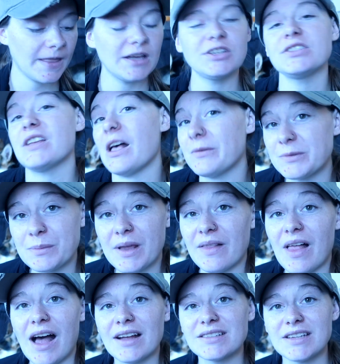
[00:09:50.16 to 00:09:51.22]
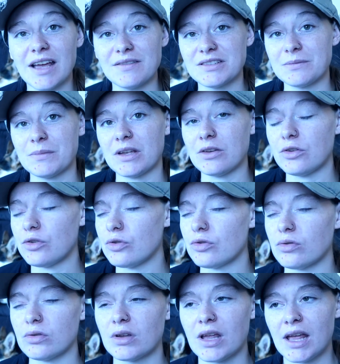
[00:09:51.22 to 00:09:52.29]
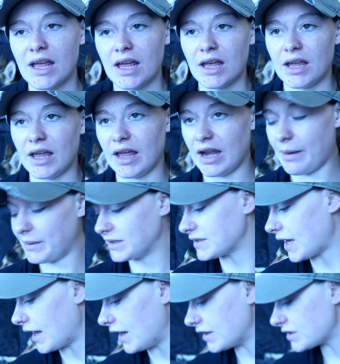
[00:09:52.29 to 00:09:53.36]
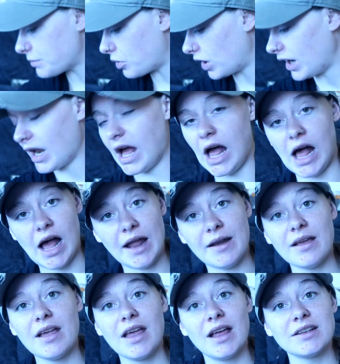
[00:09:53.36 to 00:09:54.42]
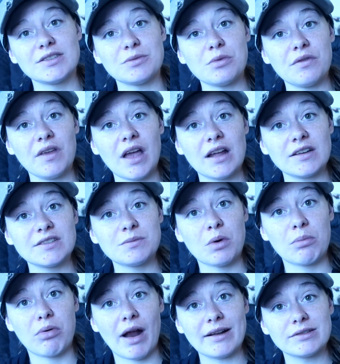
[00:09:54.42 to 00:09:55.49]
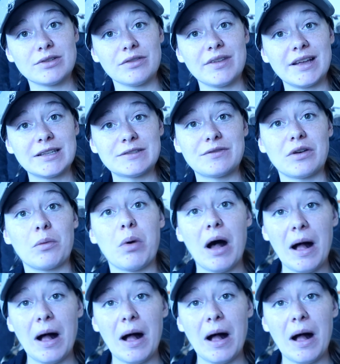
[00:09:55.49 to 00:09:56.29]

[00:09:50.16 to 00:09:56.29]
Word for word: it just helps me a lot to have something new and I'm excited to put it on. So moving on to some more practical things for